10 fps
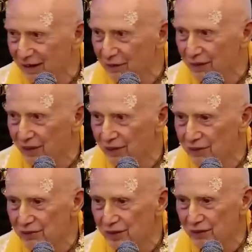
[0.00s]
How do we
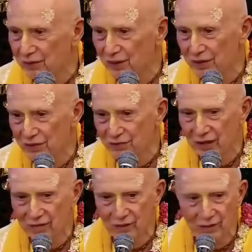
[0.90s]
understand what is
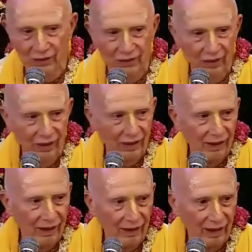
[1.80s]
favorable,
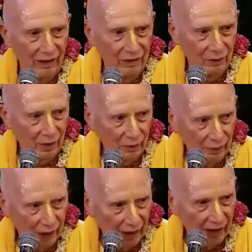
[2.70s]
and how does
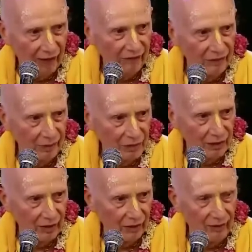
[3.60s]
what we have
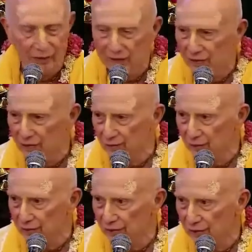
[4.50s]
some general
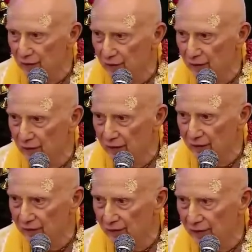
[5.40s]
principles that we
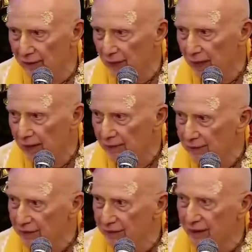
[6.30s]
live by,
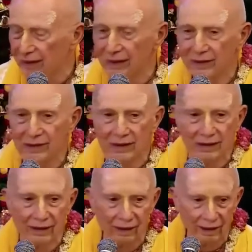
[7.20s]
but the
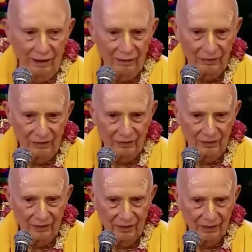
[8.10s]
day-to-day
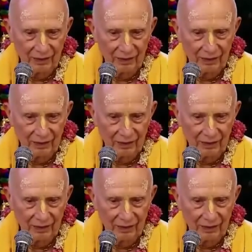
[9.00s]
life,